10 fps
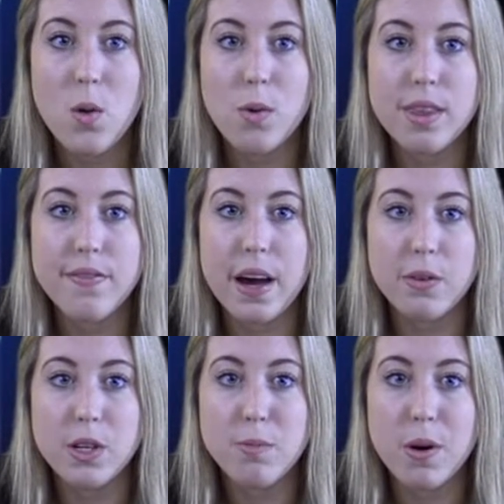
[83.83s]
When the
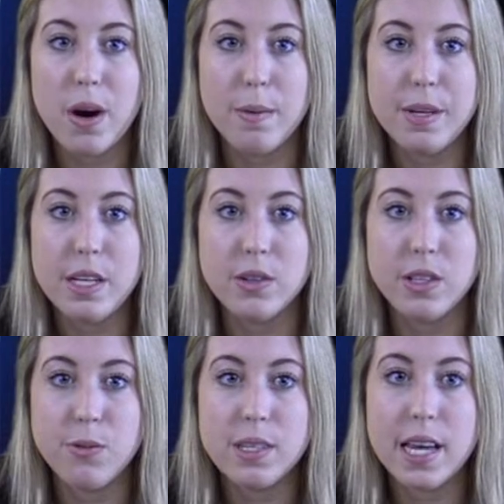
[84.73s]
founder, Mohammed
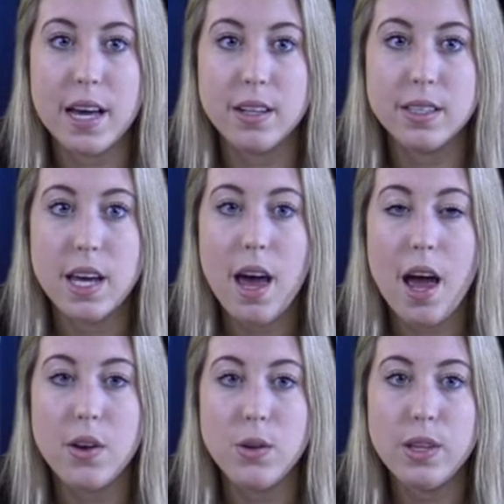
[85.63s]
Yusuf, was killed,
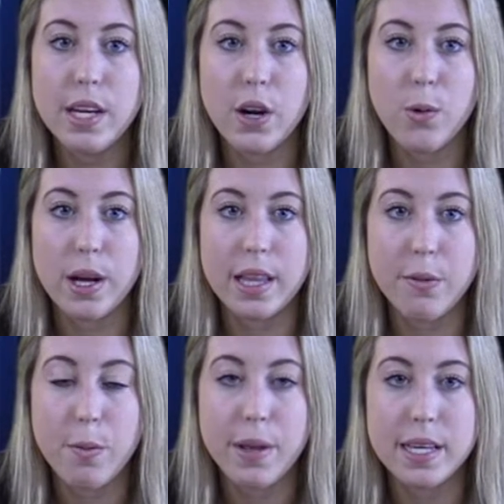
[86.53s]
a new leader quickly
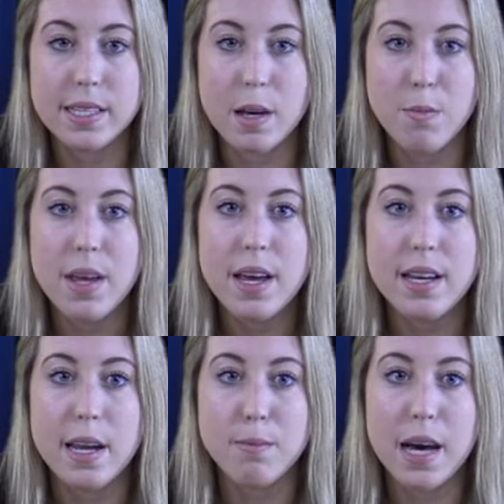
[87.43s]
replaced him,
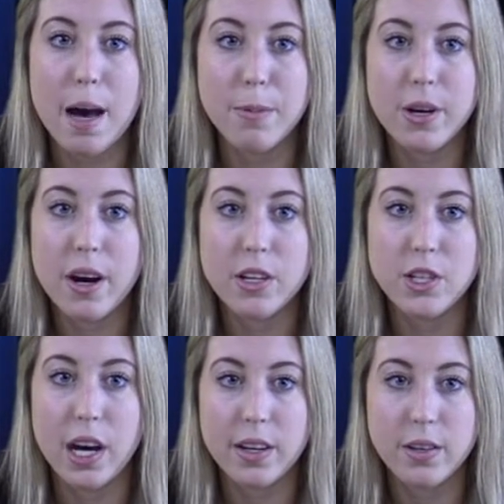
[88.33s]
named Abubakar
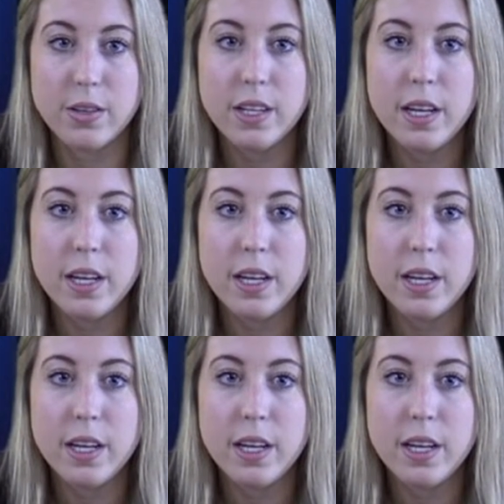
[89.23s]
Shekau.